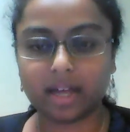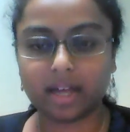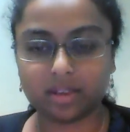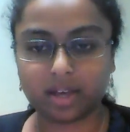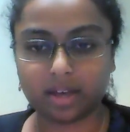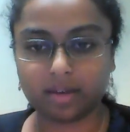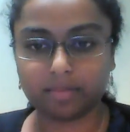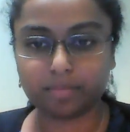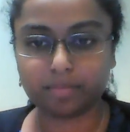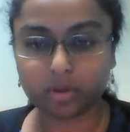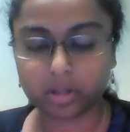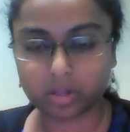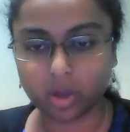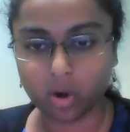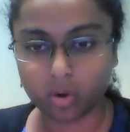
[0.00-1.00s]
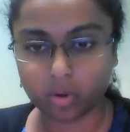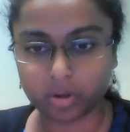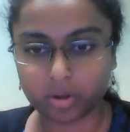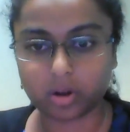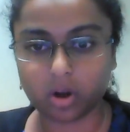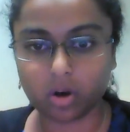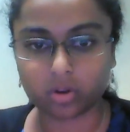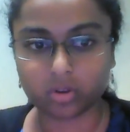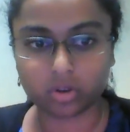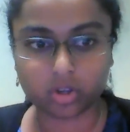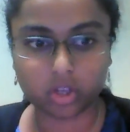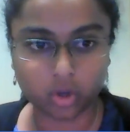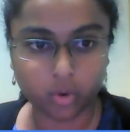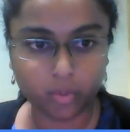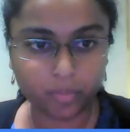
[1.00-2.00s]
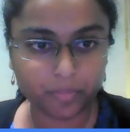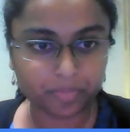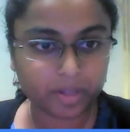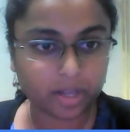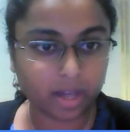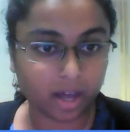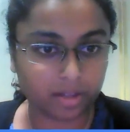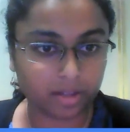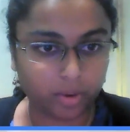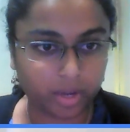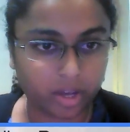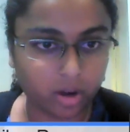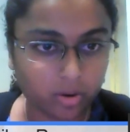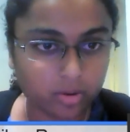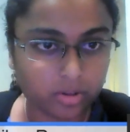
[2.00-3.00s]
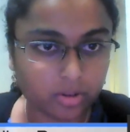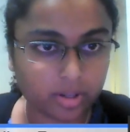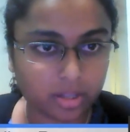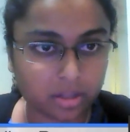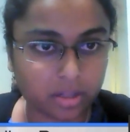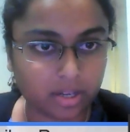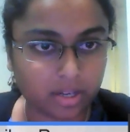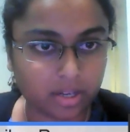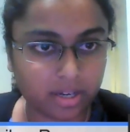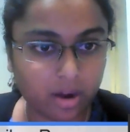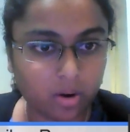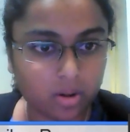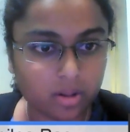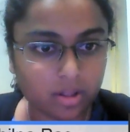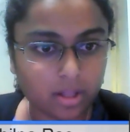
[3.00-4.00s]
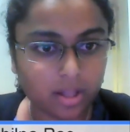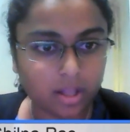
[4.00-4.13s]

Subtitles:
and then puts those on a queue. There we go. You can see it now.